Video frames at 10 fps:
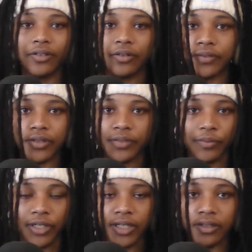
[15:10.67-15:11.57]
over his
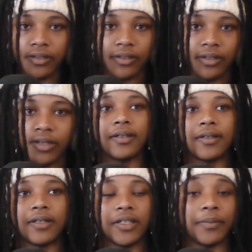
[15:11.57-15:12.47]
brain.
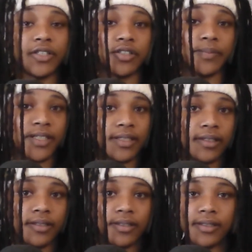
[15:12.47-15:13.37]
He might just be a
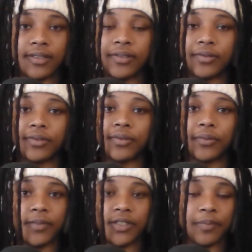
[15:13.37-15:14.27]
scientist who
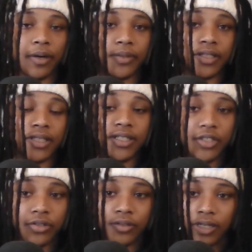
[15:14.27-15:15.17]
is probably a
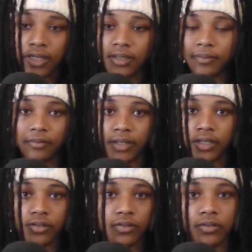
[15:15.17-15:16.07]
teacher at
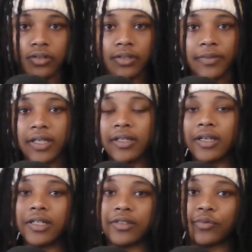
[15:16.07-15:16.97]
Peter's school or something like that.
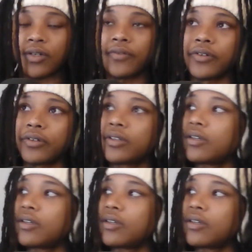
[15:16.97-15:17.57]
That's what I've heard.